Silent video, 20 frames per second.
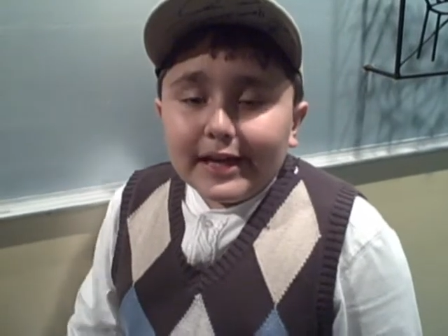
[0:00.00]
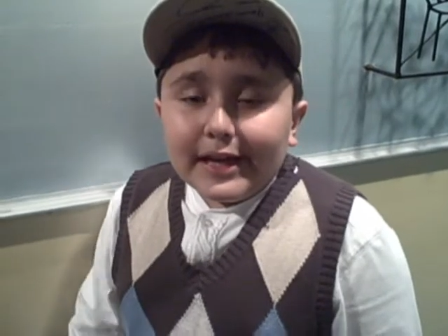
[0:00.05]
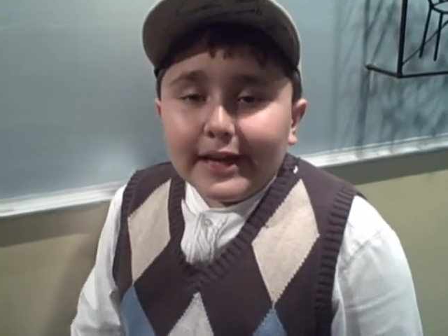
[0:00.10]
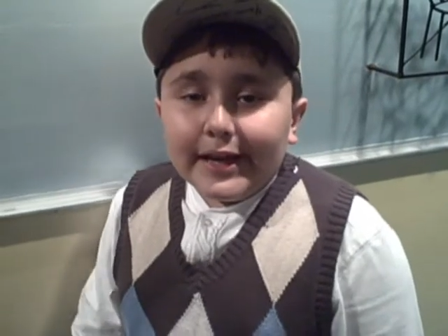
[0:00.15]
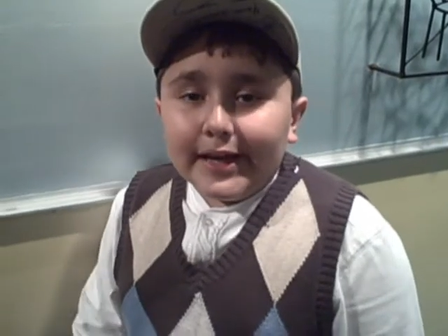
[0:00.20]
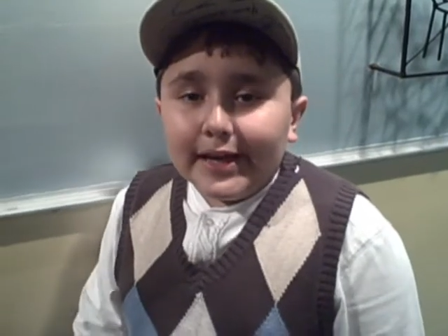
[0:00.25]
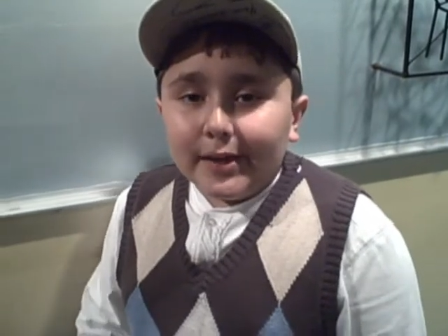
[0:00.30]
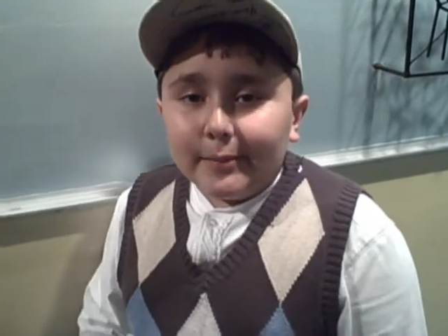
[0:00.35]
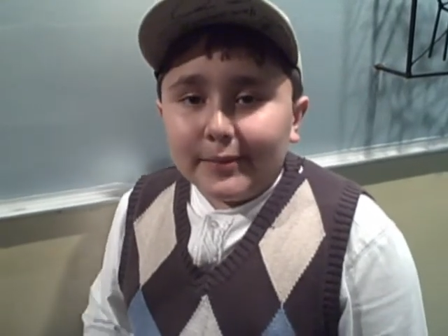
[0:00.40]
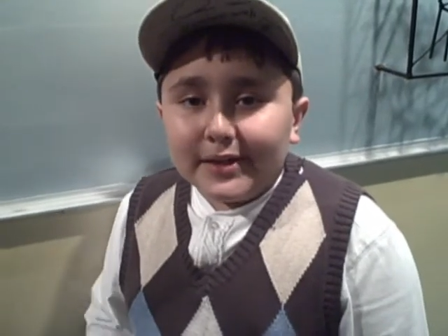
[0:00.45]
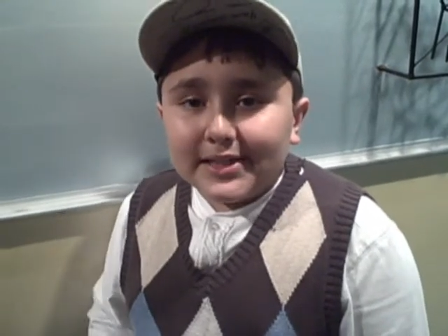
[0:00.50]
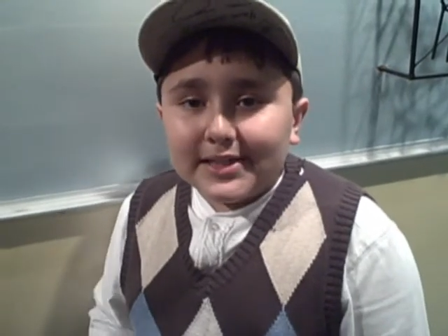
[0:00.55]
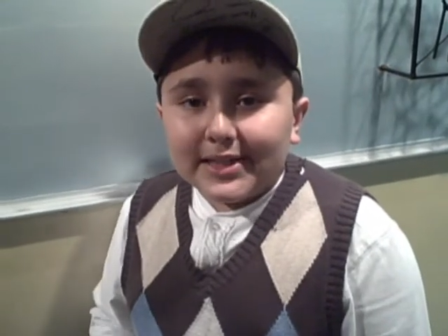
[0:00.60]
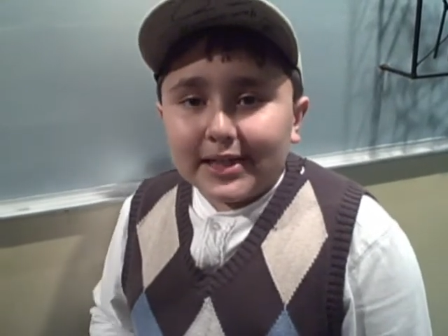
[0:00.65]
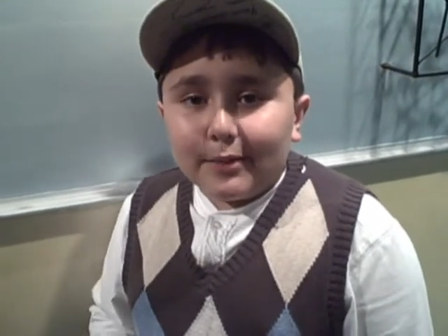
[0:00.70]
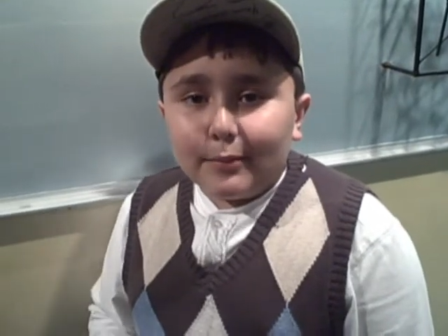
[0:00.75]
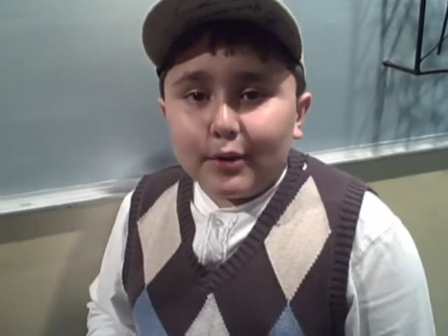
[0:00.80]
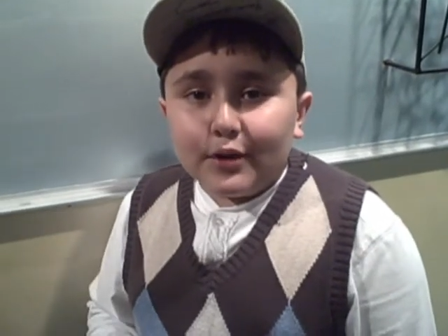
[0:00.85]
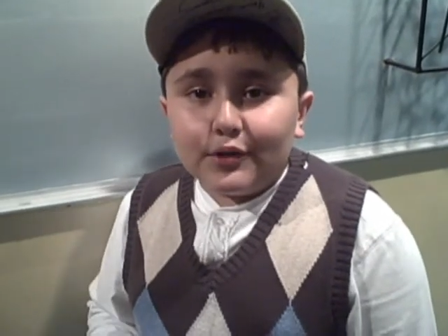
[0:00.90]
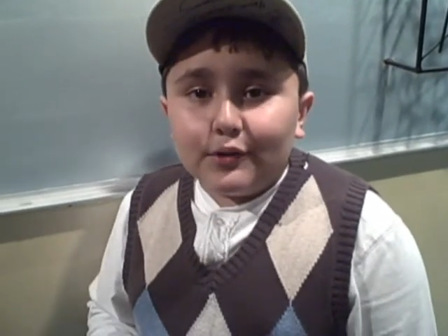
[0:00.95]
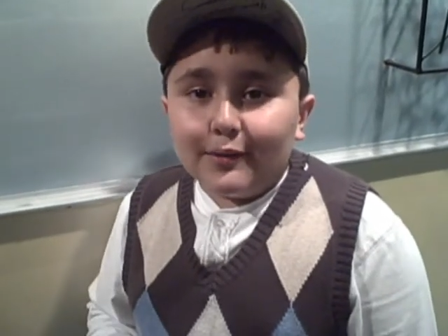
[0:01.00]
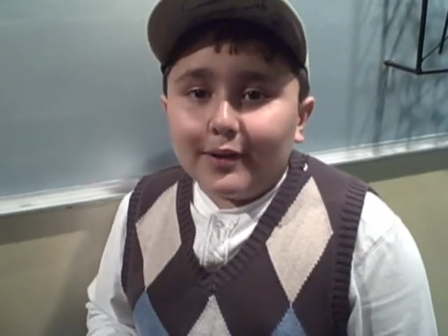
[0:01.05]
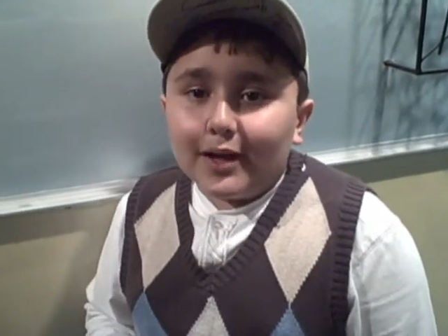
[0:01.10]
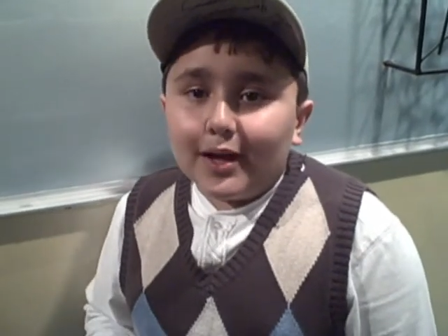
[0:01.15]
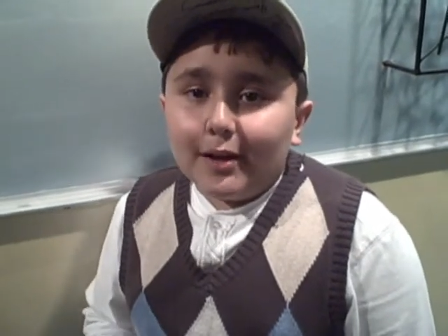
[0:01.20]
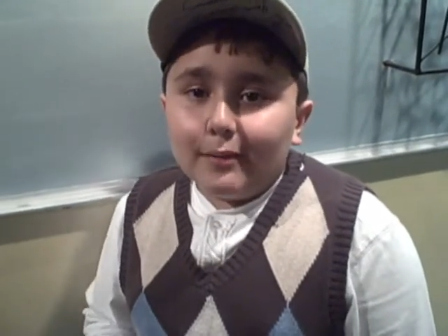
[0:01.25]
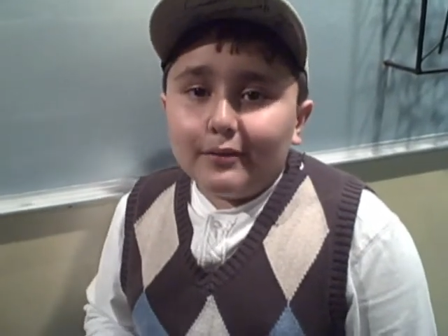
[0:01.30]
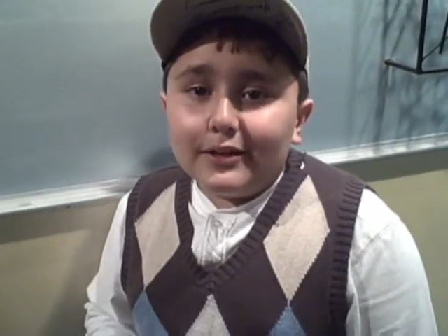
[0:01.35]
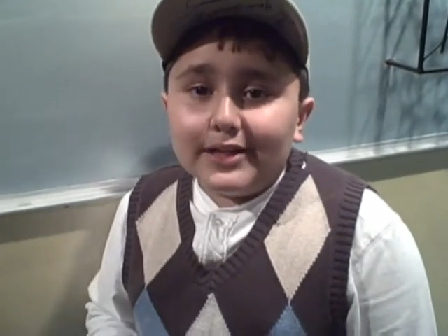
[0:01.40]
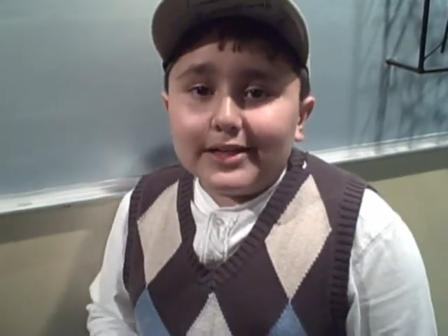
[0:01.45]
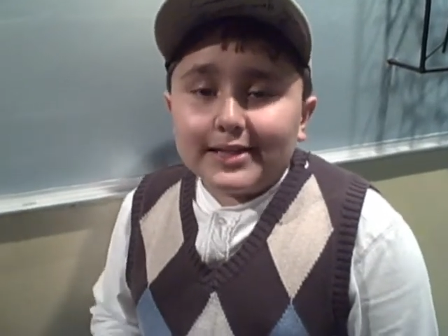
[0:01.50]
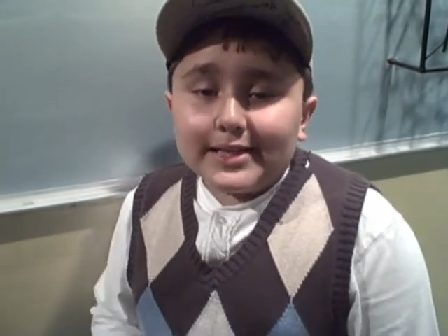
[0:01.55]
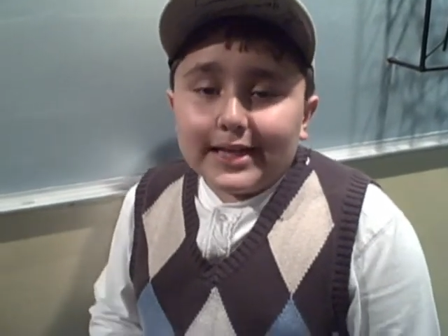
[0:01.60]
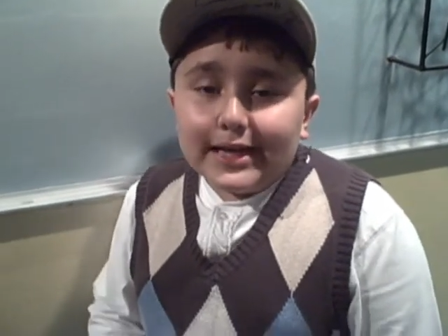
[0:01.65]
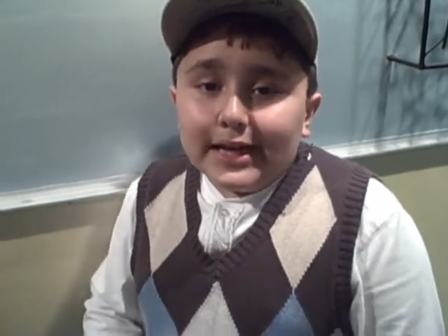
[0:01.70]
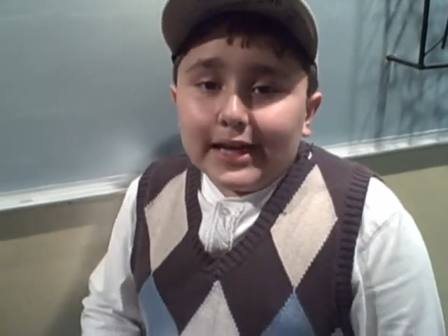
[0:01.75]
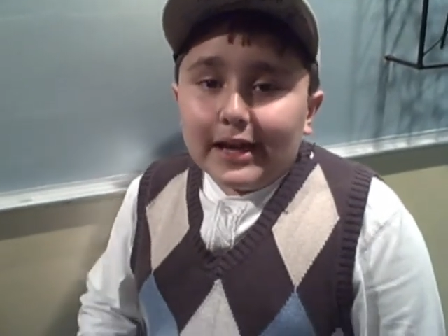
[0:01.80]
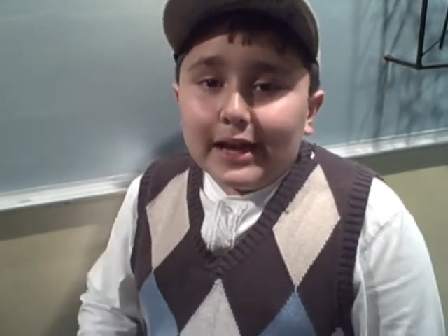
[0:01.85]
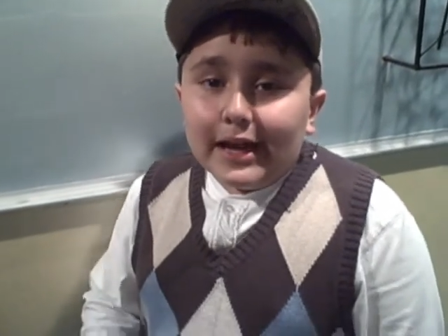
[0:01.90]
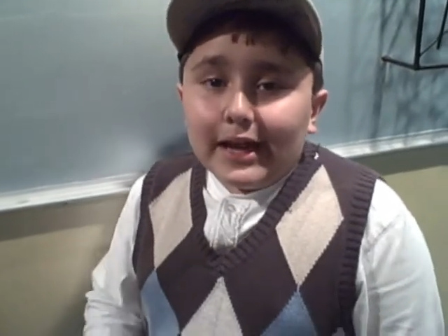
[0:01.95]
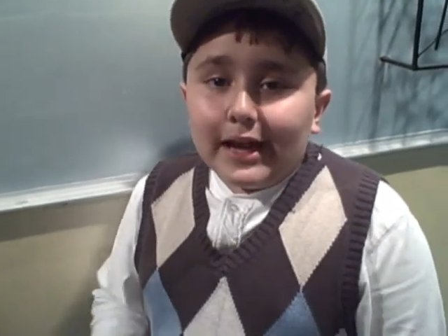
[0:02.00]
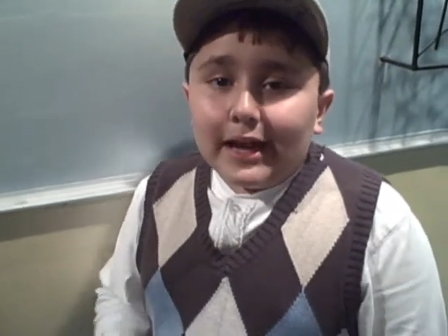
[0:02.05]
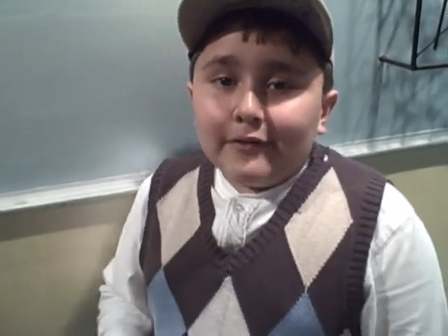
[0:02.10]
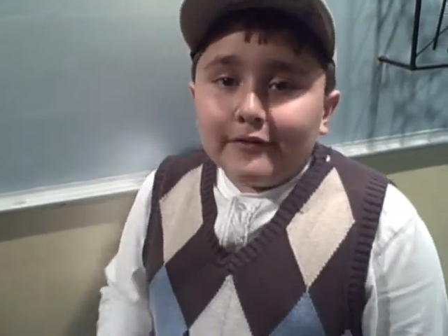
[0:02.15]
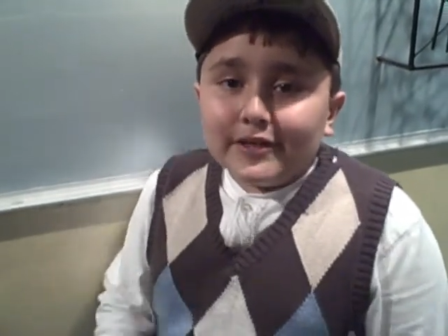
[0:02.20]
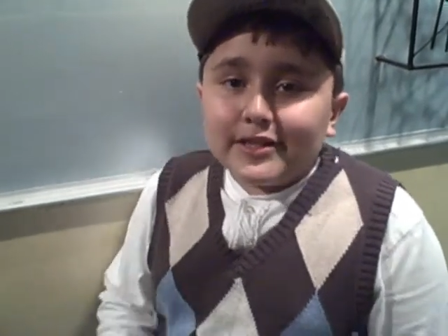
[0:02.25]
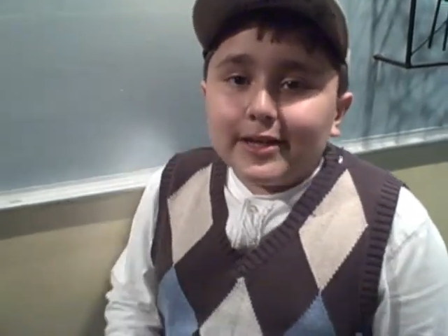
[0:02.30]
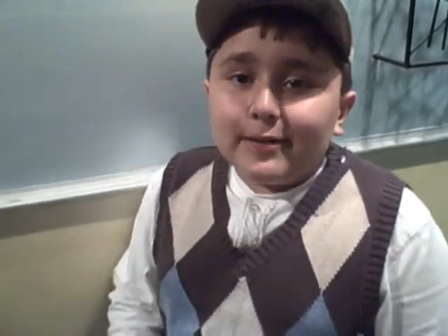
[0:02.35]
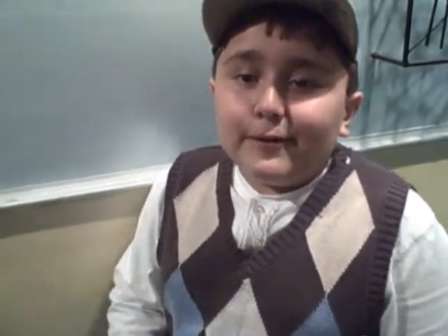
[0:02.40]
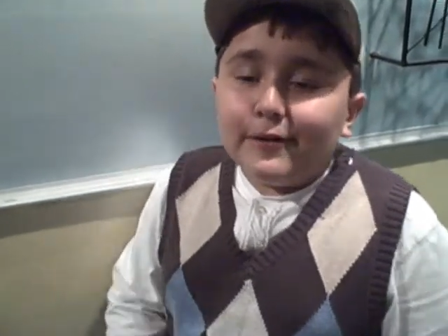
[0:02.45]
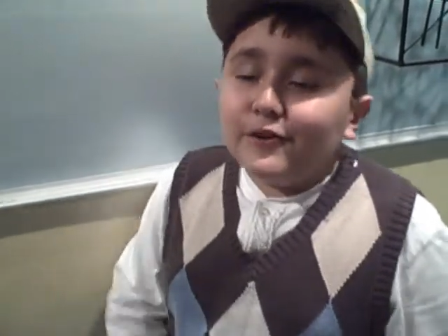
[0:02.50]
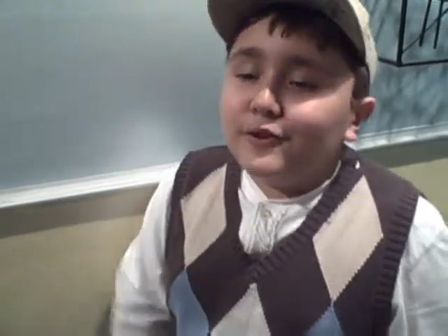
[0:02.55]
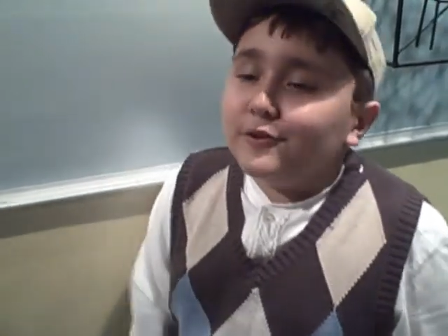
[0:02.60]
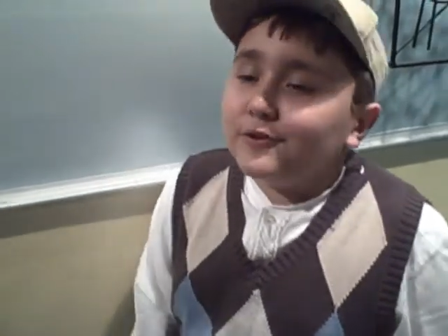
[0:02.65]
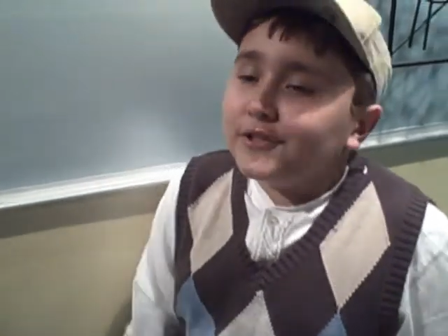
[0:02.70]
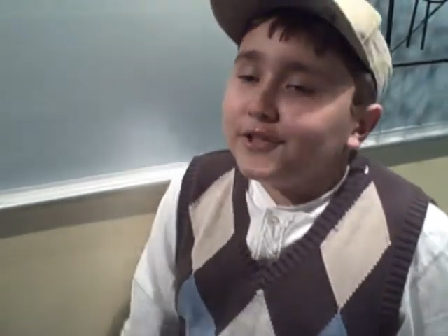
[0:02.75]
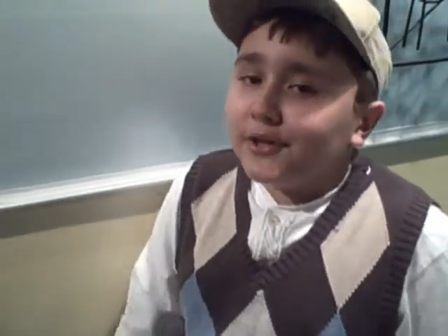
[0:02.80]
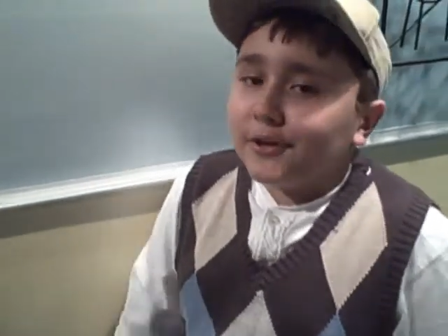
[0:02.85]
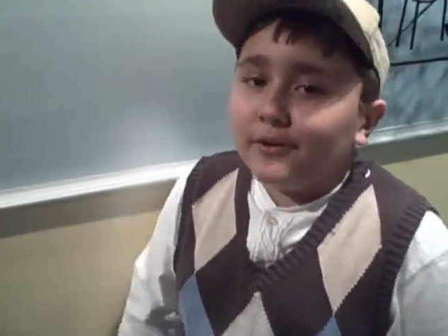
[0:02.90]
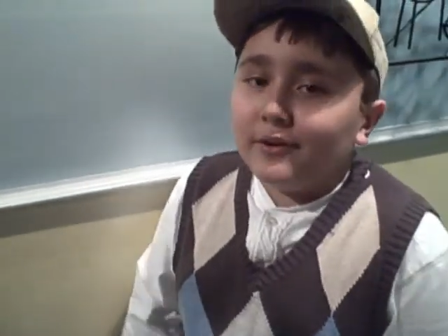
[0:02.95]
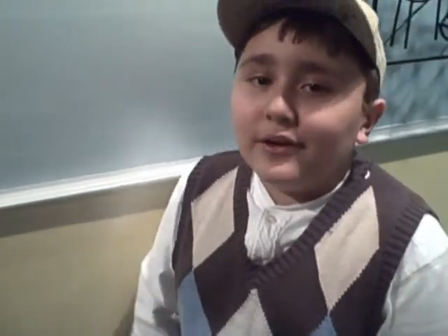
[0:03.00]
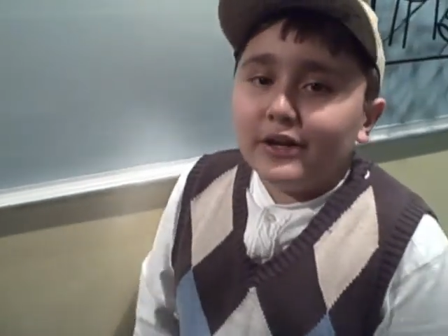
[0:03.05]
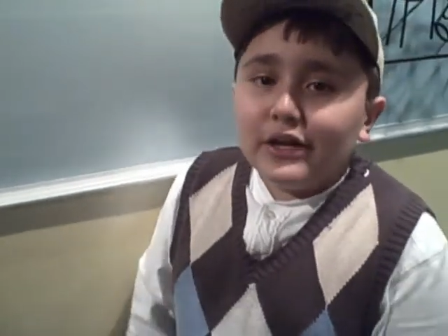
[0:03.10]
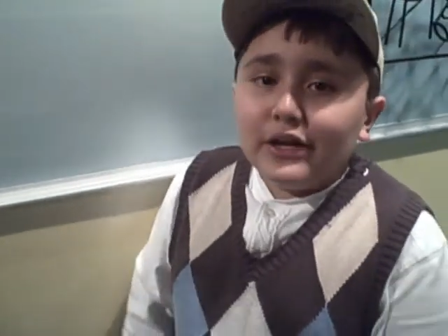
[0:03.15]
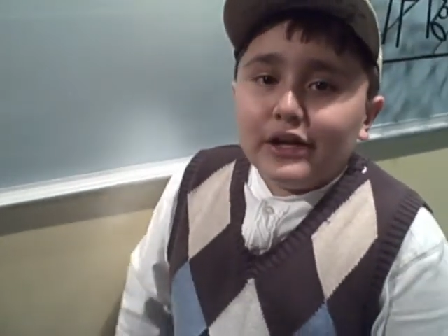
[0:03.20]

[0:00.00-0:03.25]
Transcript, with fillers: and the best thing about doing comedy is that every time I do a show,